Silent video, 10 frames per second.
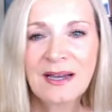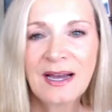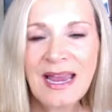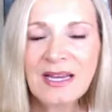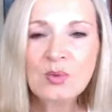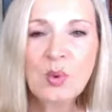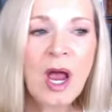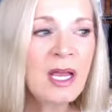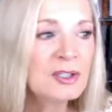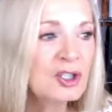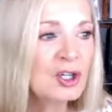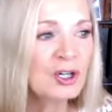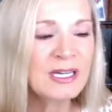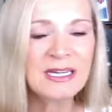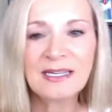I had wild
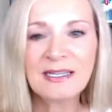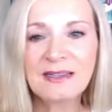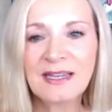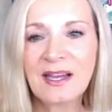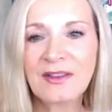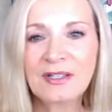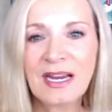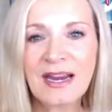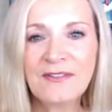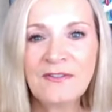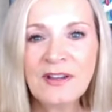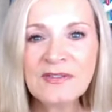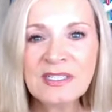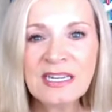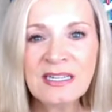turkey the other day,
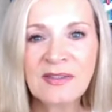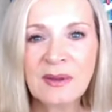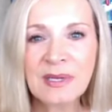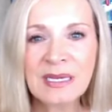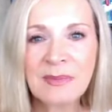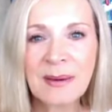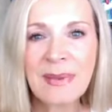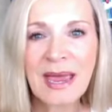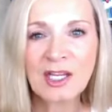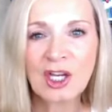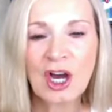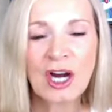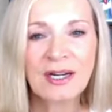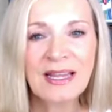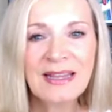15 of them in my
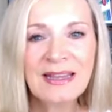backyard.